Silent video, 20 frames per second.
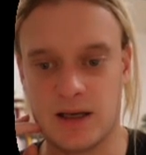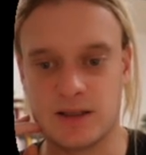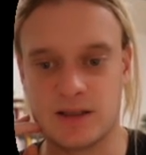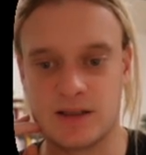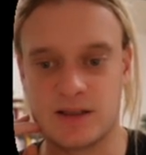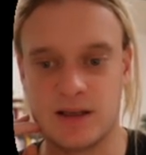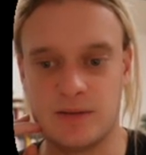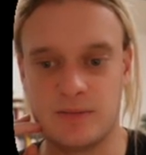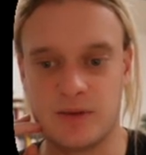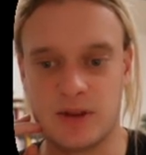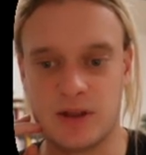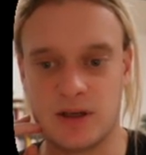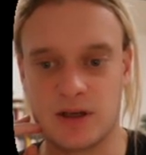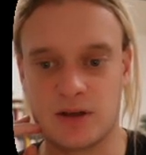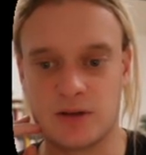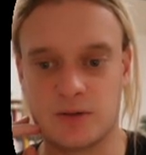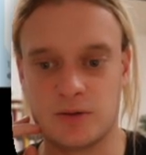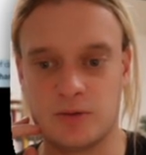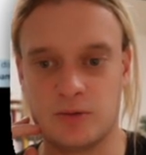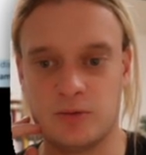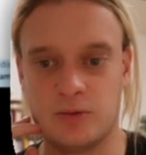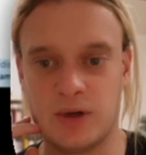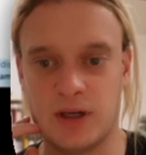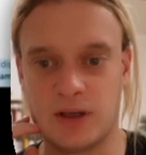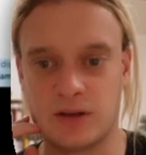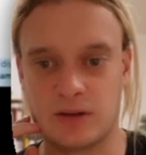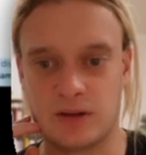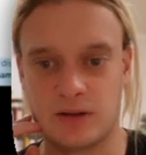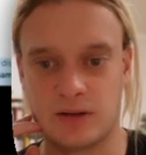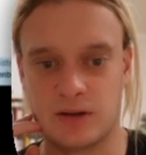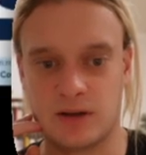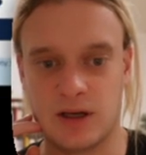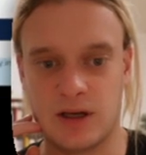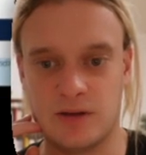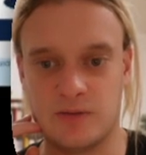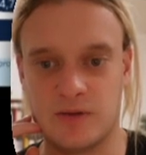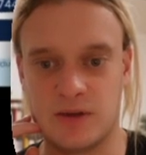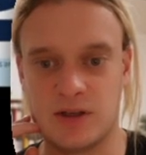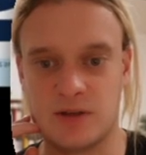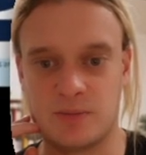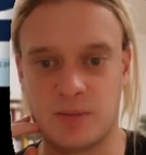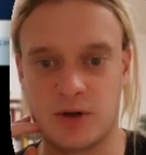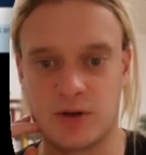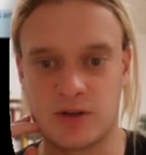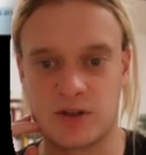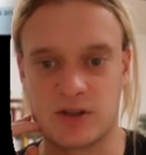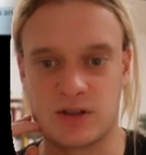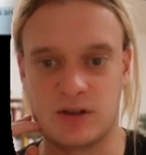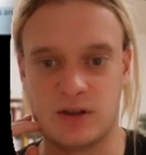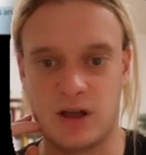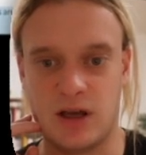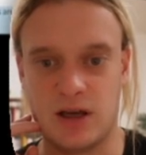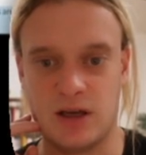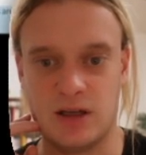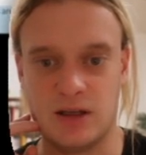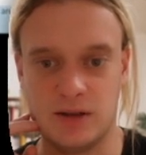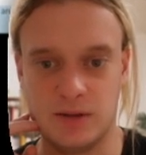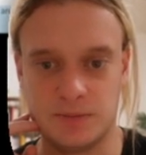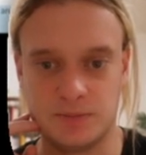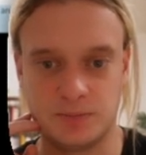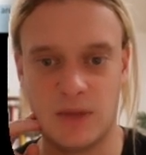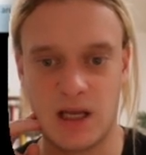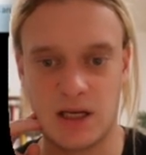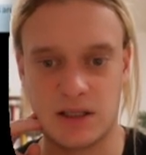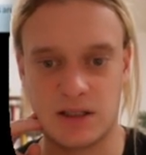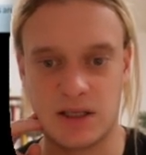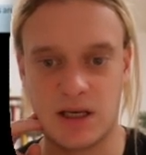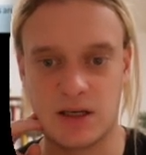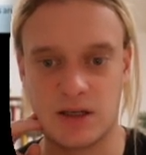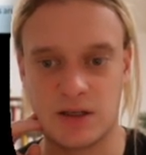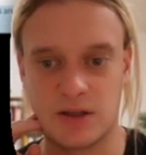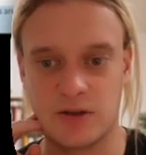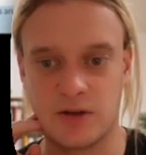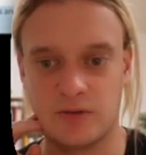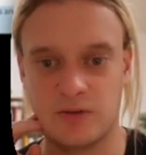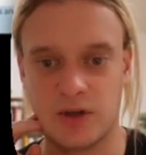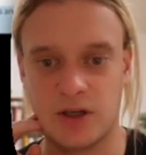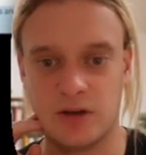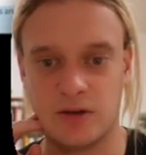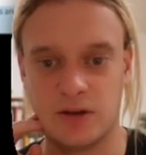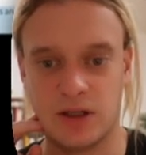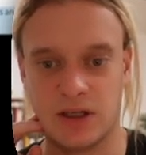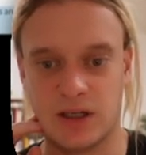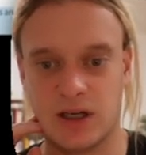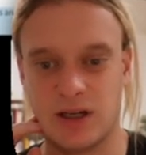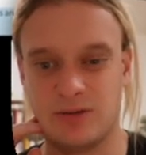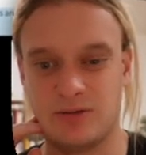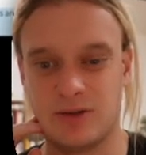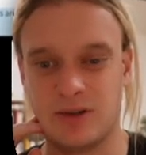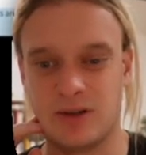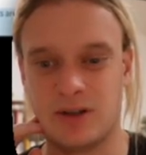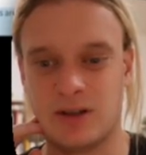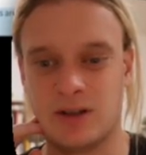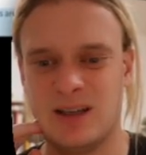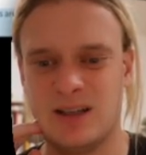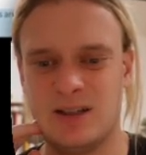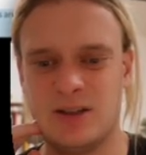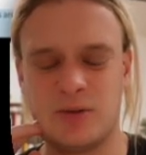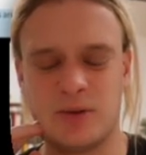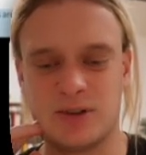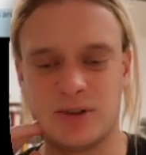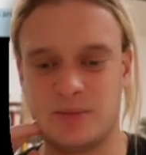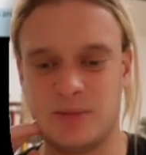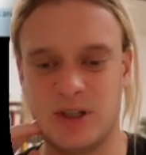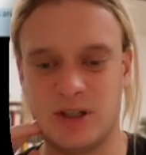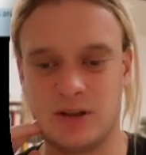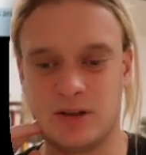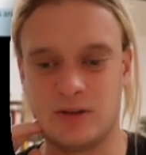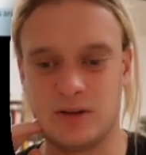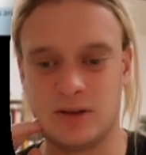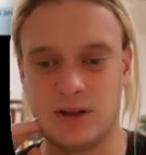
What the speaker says: same thing with kind of these per slide annotations over here. Like I just want it to be a little